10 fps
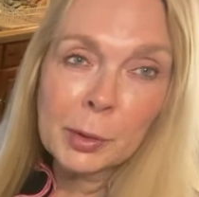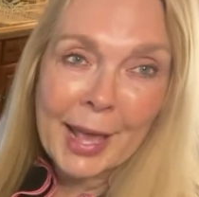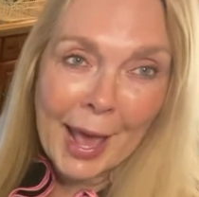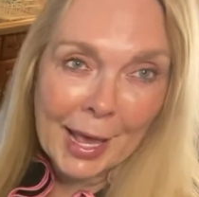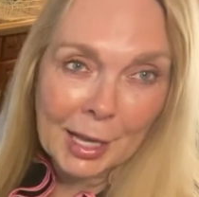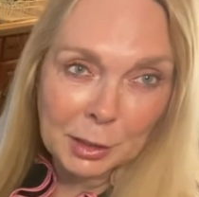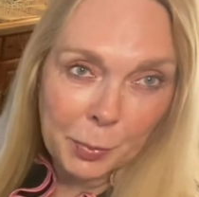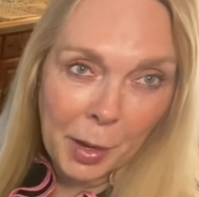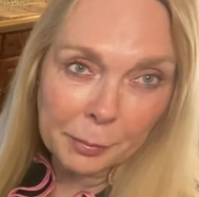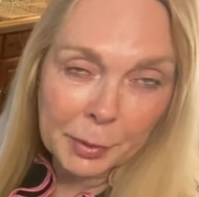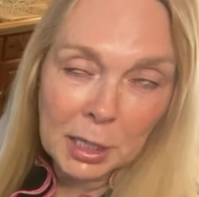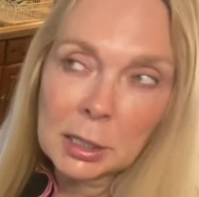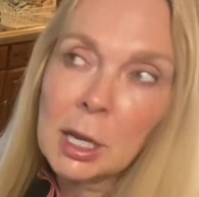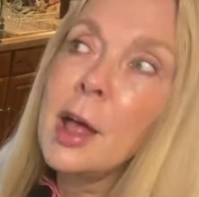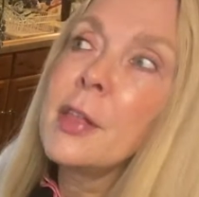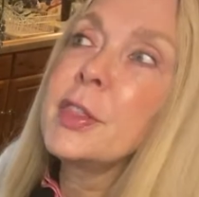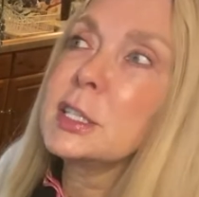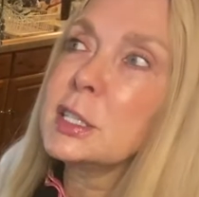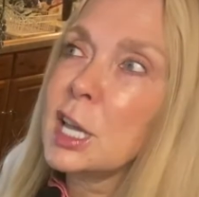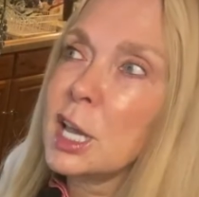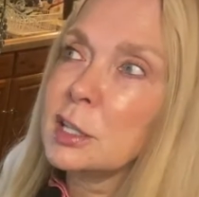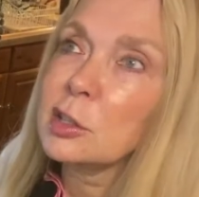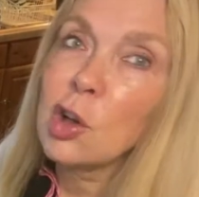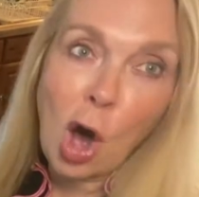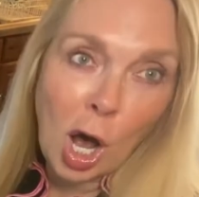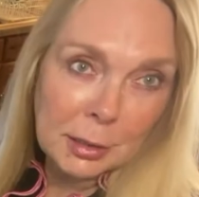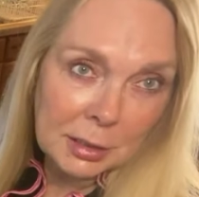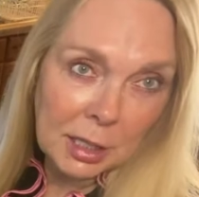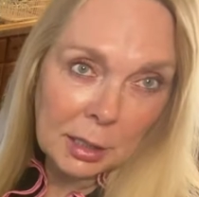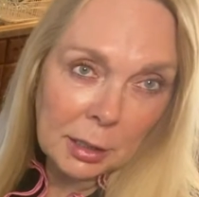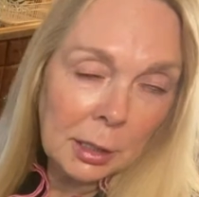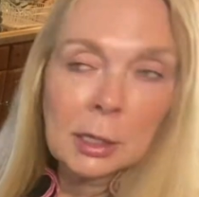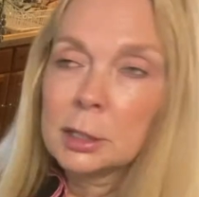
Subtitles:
canned pumpkin that tastes caustic,